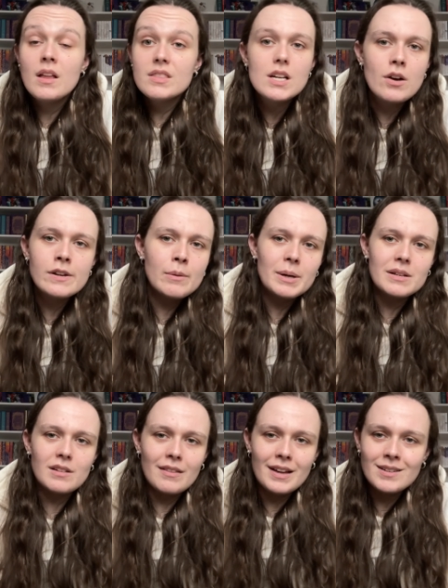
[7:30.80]
The audiobook is
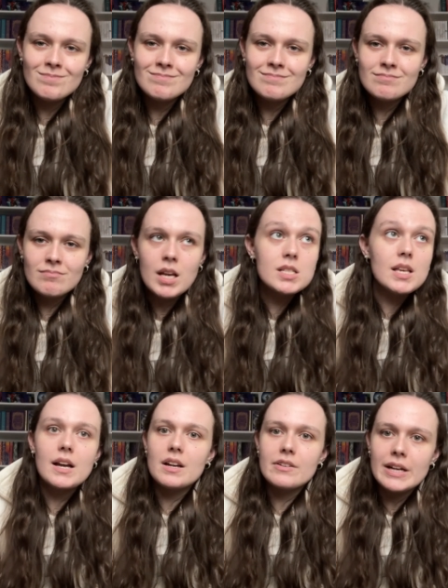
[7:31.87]
not there. It is
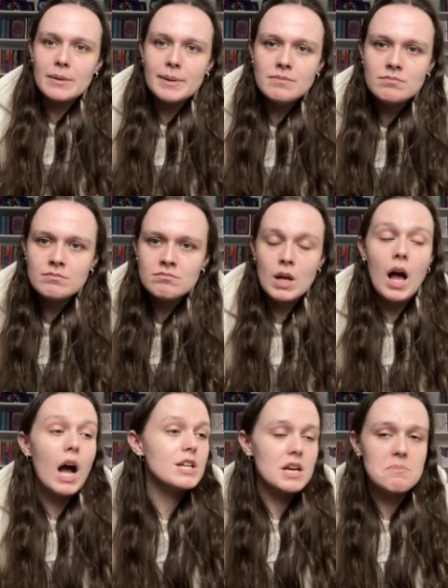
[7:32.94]
saying unavailable.
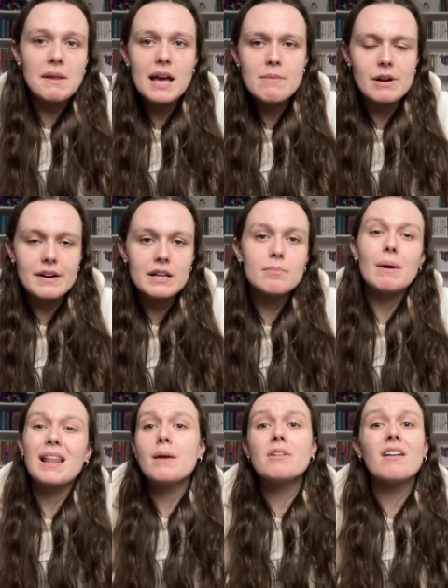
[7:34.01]
I check my library. My
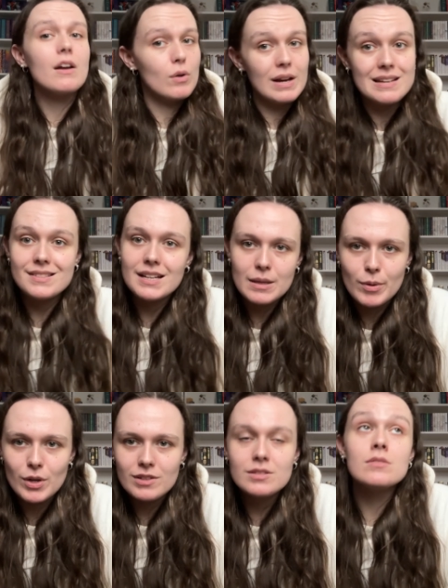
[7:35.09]
library only has the
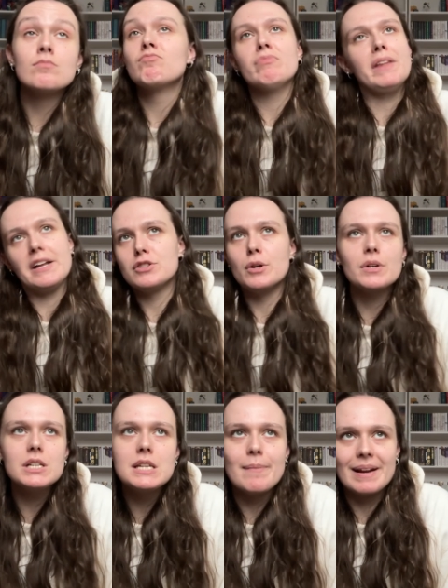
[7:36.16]
ebooks. That's no
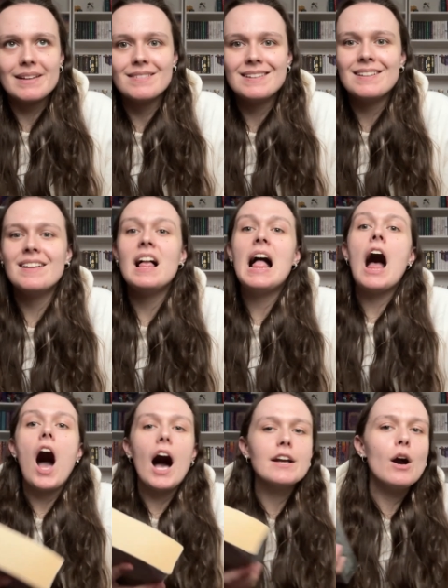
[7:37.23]
good to me.
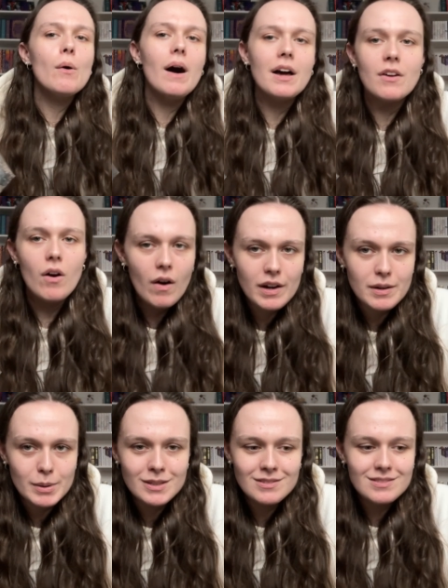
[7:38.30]
I go on
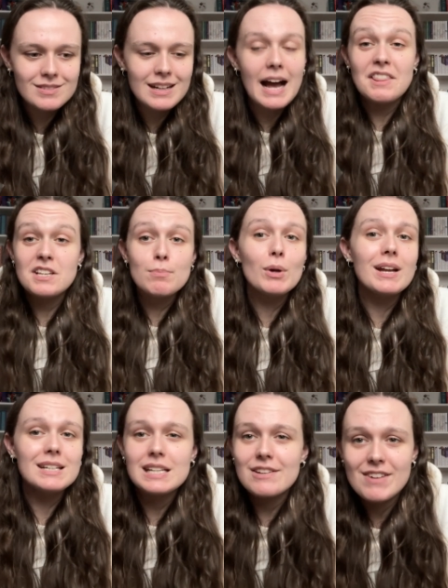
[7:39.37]
Audible. At this point, I
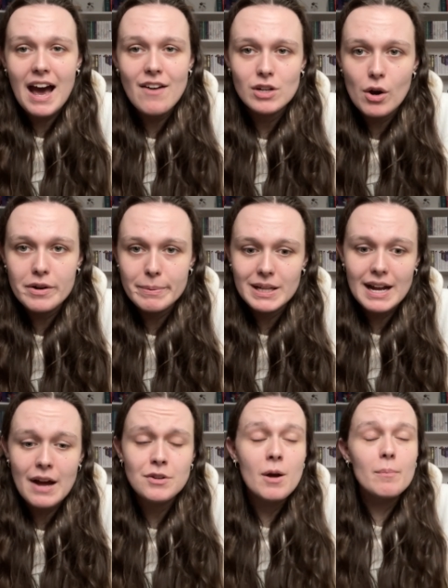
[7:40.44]
didn't even have an Audible
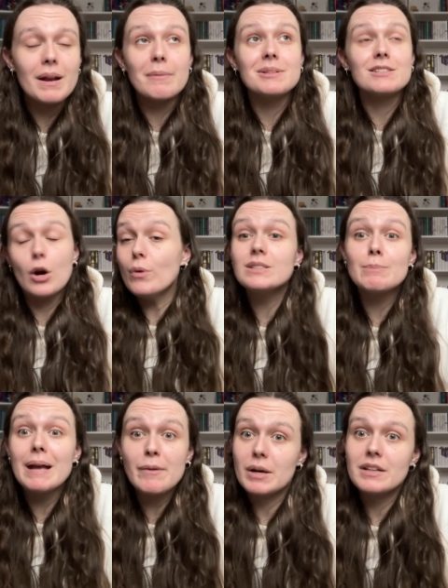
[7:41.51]
account, but I was going to
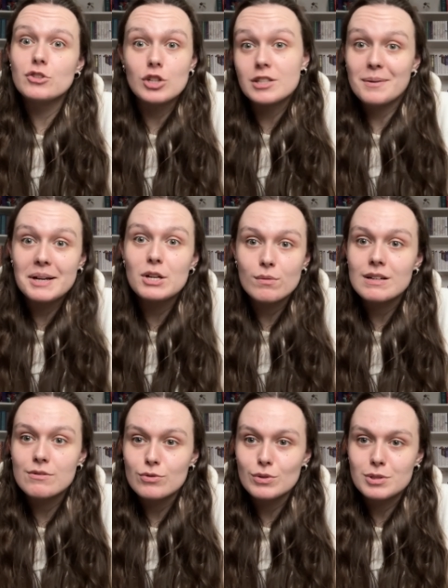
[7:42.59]
make one just so I could read
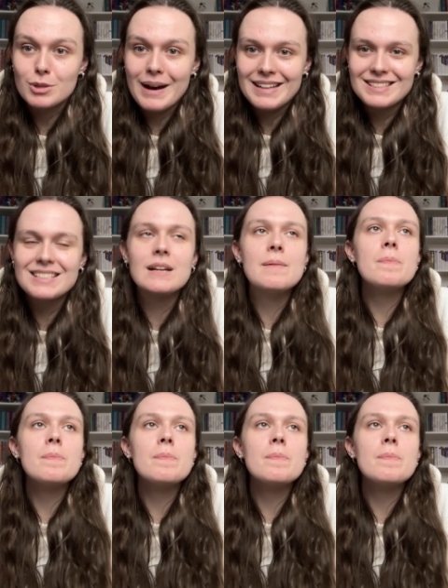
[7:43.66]
Fool's Quest.